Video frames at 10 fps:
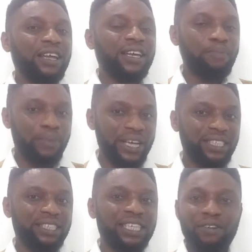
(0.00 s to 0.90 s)
The
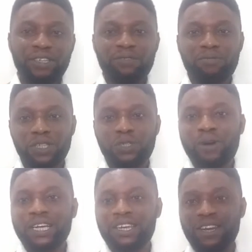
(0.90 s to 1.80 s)
present I received not
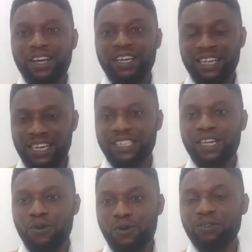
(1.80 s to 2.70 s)
quite long is
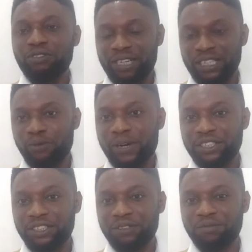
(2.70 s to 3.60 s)
a gold
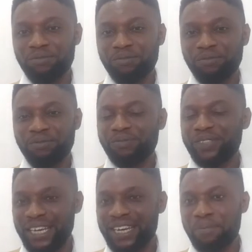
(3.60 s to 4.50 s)
wristwatch.
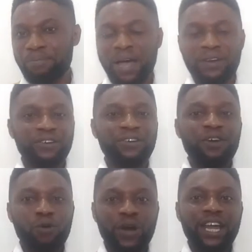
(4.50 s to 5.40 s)
In that
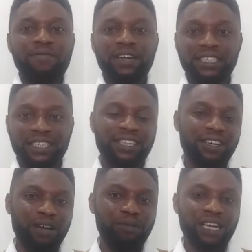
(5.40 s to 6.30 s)
manner, whatever
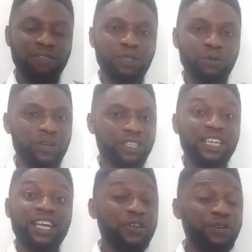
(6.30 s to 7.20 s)
detail comes
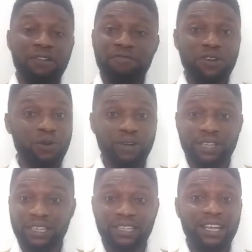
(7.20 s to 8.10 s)
afterwards, you can flow with
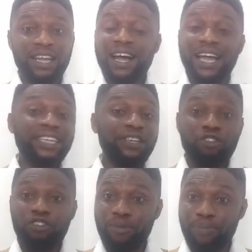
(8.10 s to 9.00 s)
it. I did
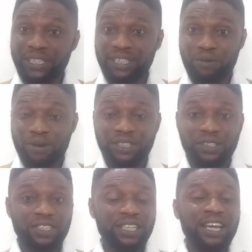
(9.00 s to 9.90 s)
not repeat the
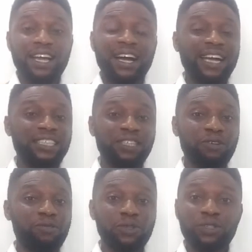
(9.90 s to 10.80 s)
question, I did
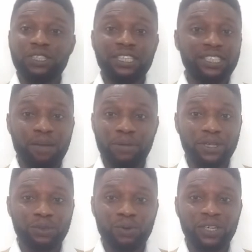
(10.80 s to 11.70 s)
not use the
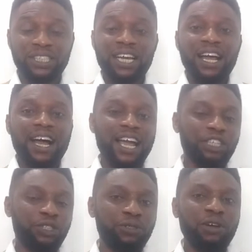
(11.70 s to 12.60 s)
examiner's words, I
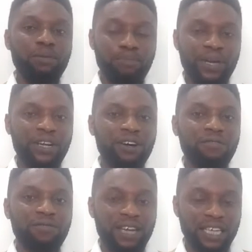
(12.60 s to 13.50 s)
showed a bit
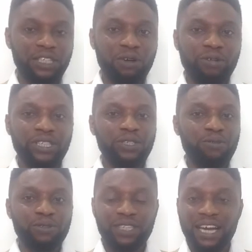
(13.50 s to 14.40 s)
of lexical
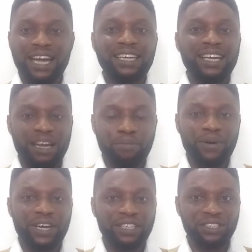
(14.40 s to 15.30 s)
resource and
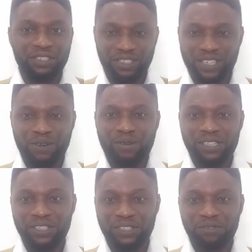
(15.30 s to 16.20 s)
comprehension to the
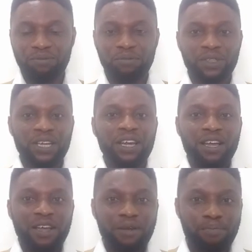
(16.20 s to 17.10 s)
question.
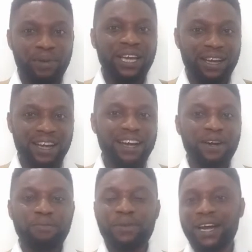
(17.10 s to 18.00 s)
Be
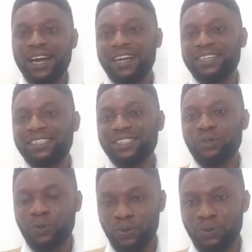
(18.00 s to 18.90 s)
calm and
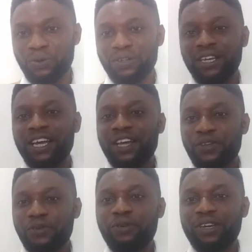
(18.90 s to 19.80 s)
cool.
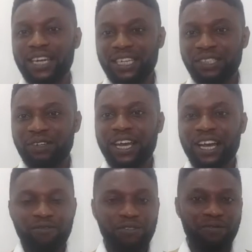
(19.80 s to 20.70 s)
You don't necessarily
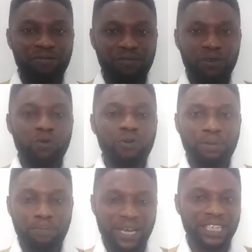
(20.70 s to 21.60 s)
have to flow with
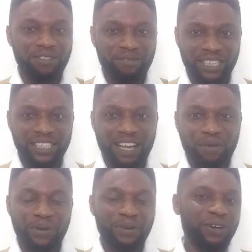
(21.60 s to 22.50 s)
the pace of the
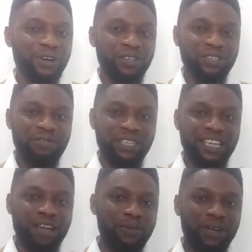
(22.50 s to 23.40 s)
examiner. So the
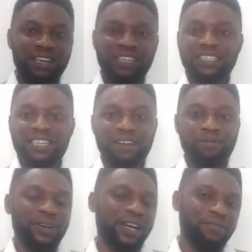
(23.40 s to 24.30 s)
examiner is
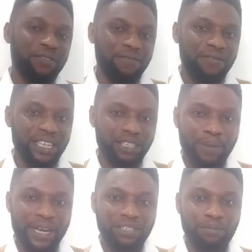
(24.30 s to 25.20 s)
kind of a
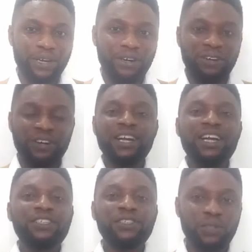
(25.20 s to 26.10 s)
fast-paced speaker,
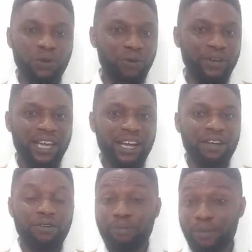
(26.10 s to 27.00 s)
slow it
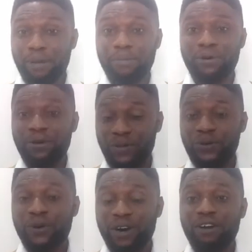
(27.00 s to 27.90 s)
down. Remember,
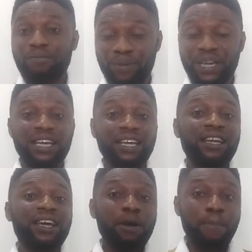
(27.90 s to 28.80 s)
you are
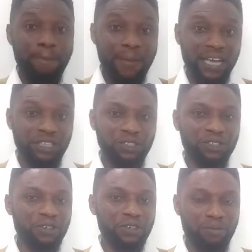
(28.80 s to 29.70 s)
being
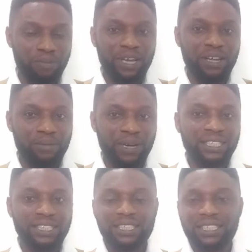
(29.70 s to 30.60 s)
measured on your
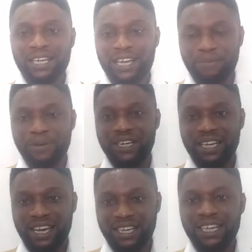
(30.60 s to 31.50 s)
ability to
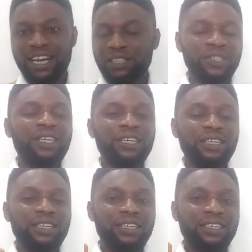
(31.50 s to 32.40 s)
communicate.
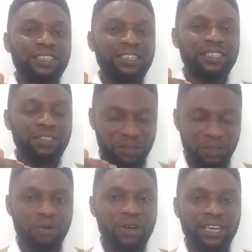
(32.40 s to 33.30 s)
So
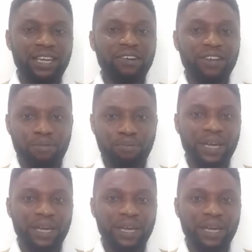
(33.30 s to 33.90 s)
slow it down a